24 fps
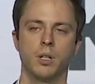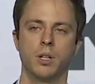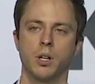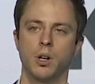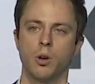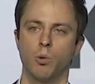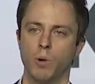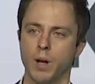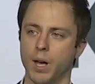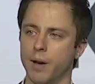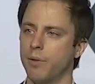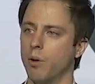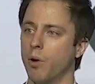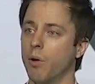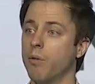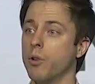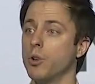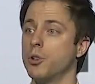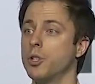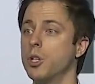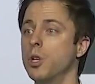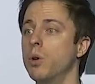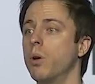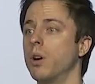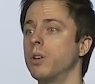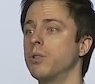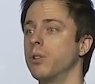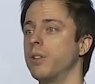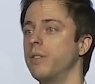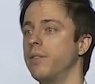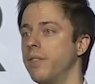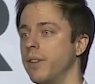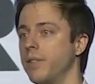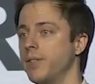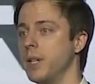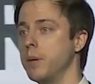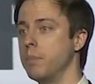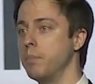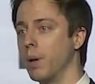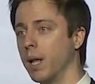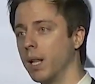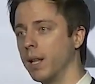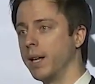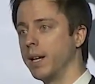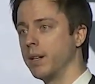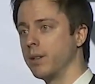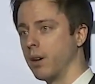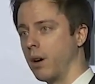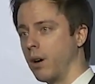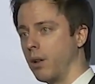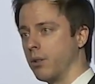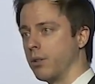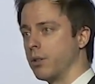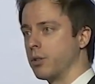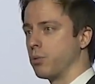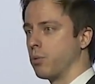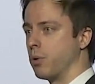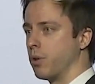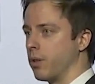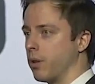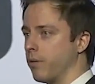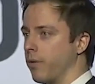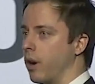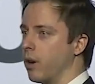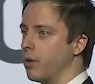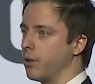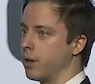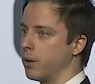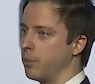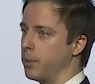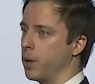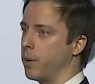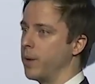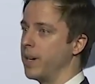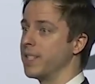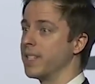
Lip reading: We have over $250 billion worth of RWAs